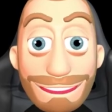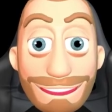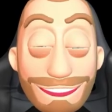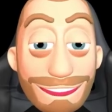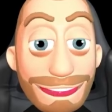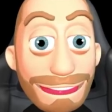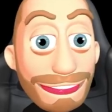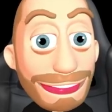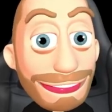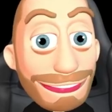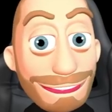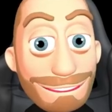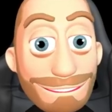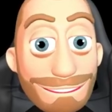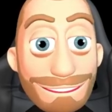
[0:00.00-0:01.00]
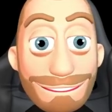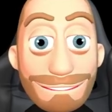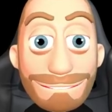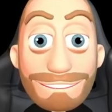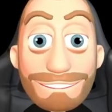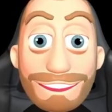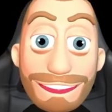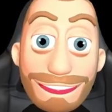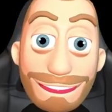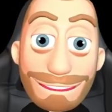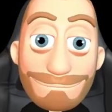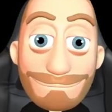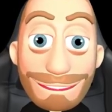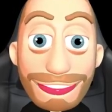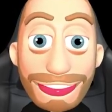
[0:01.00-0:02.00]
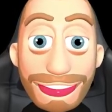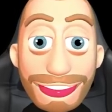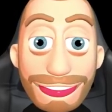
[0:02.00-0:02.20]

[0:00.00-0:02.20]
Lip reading: a positive going down.